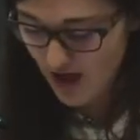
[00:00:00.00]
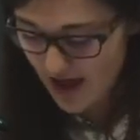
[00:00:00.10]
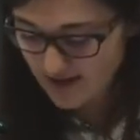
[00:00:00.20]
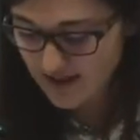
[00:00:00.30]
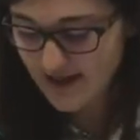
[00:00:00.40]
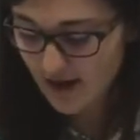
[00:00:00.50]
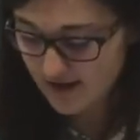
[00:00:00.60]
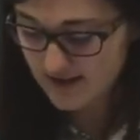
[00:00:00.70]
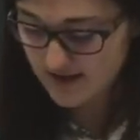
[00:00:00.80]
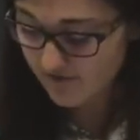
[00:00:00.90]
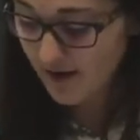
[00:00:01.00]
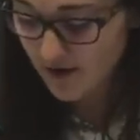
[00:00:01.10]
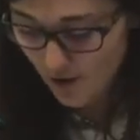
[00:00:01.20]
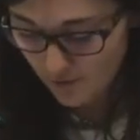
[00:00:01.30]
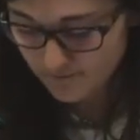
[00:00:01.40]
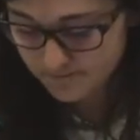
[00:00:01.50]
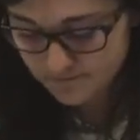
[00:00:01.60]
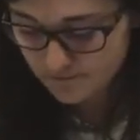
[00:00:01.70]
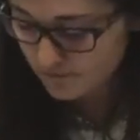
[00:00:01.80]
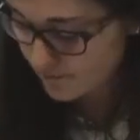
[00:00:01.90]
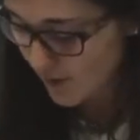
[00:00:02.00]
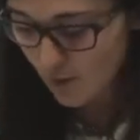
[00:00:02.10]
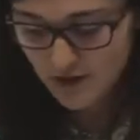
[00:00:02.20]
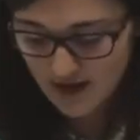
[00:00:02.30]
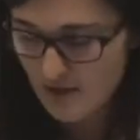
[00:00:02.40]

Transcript: and analysis of my own when it